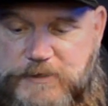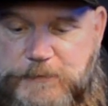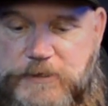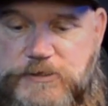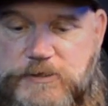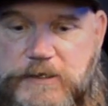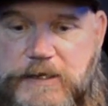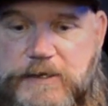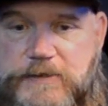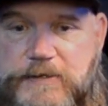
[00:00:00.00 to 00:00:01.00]
Especially
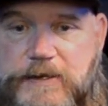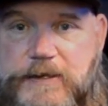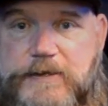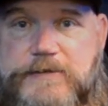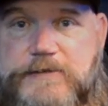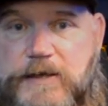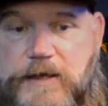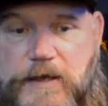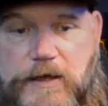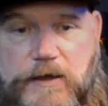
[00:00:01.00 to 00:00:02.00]
in today's
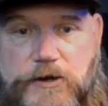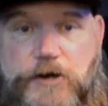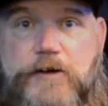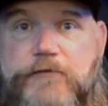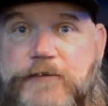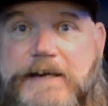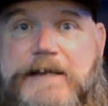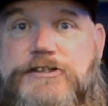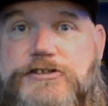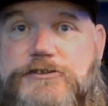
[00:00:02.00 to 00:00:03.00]
current
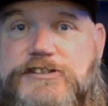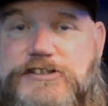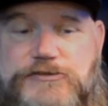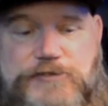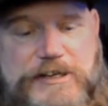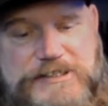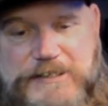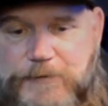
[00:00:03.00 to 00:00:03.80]
financial situation,